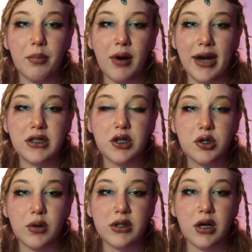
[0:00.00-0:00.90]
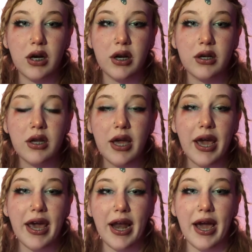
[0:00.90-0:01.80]
practice shorts on,
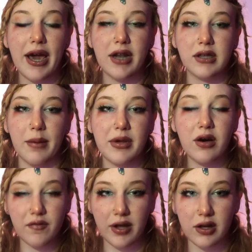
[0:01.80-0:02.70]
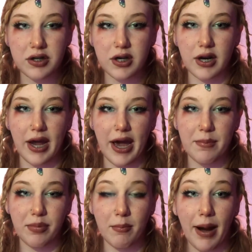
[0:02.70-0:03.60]
and I had a Tommy Hilfiger shirt, and I had
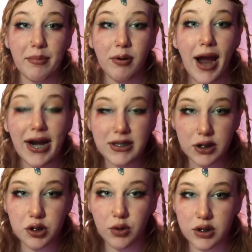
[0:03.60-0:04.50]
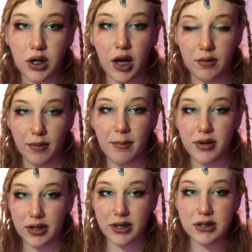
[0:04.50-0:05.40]
my practice shorts on. Remember
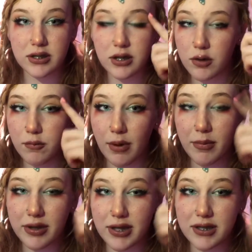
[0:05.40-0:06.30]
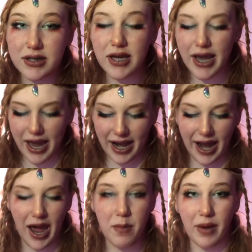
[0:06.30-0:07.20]
this, and I
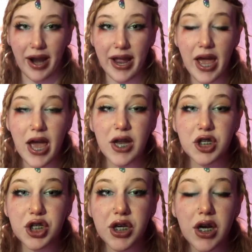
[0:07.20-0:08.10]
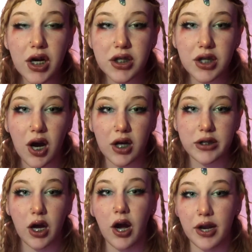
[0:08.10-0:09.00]
had my cheer socks
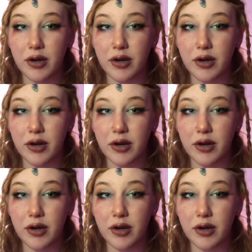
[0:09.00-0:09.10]
on.